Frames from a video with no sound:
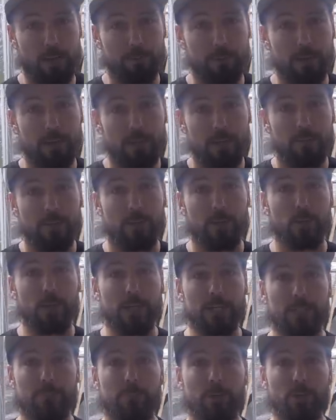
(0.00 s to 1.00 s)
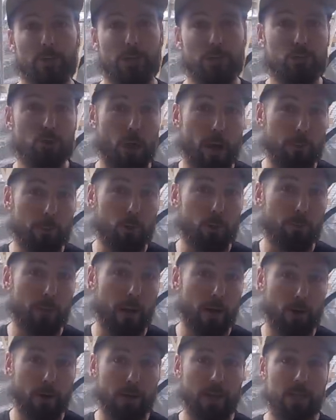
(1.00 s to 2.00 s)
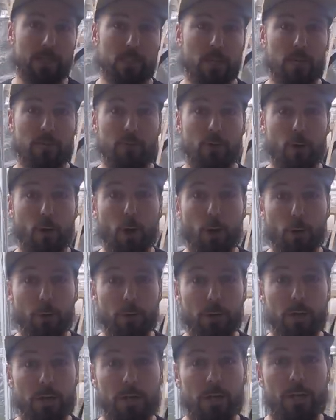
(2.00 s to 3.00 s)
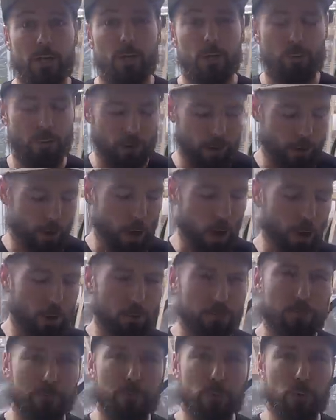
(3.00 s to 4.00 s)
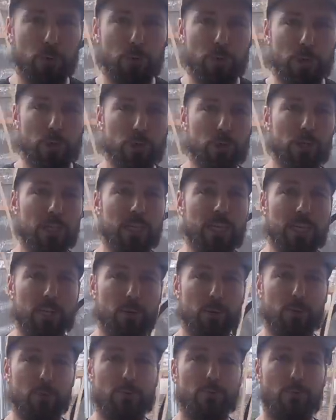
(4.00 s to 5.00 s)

dream that you'd like to build a tropical paradise of your own, grow your own food that you can eat